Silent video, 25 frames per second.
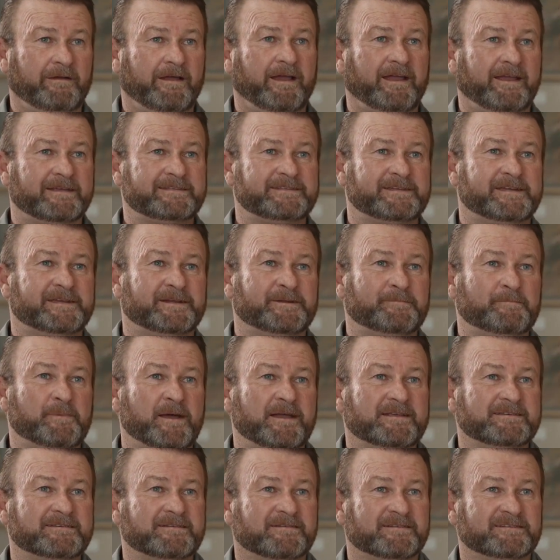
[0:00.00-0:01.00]
As you could
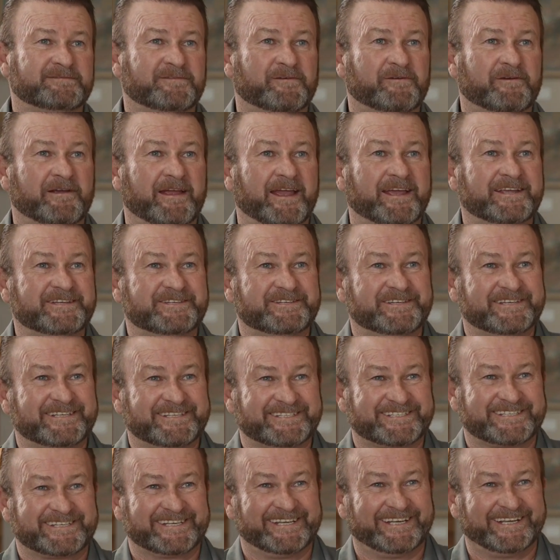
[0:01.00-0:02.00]
imagine, I was very
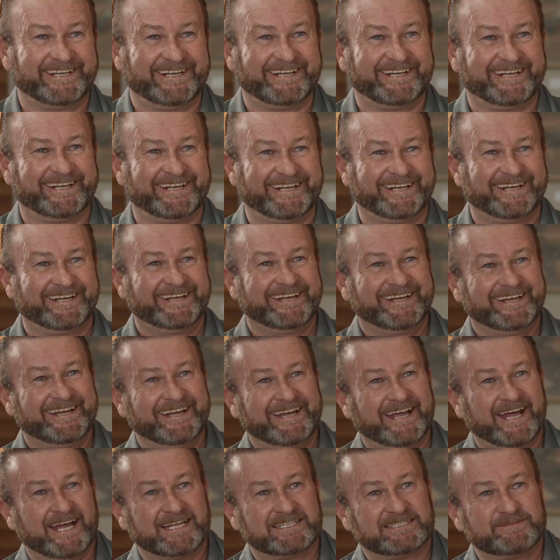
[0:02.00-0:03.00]
anxious
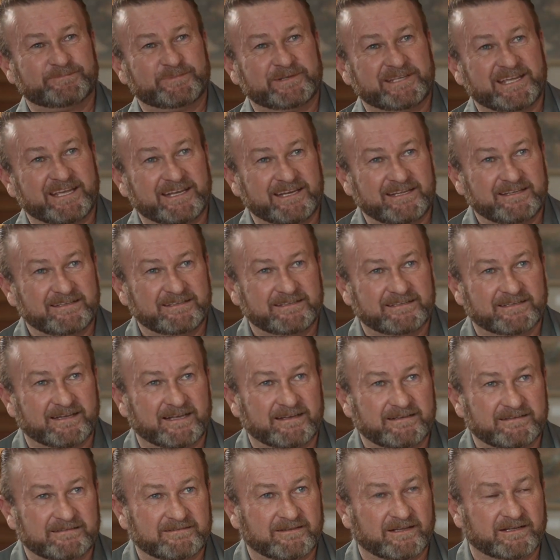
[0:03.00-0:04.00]
at the beginning. You
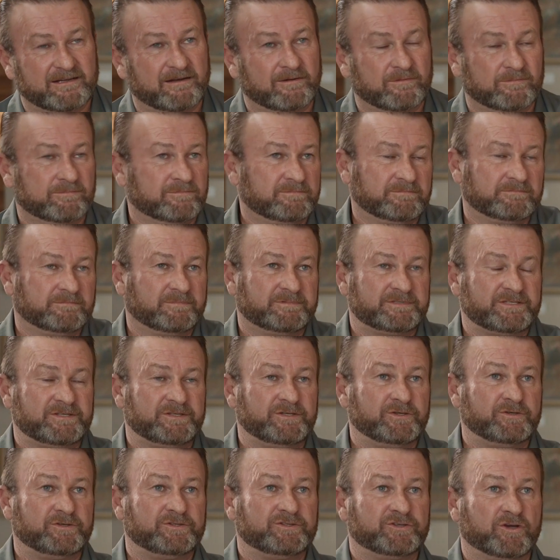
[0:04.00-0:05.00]
know, like it was a
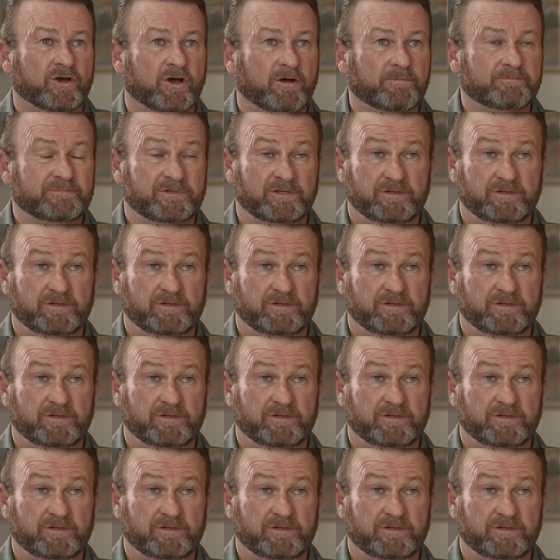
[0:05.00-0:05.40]
new job,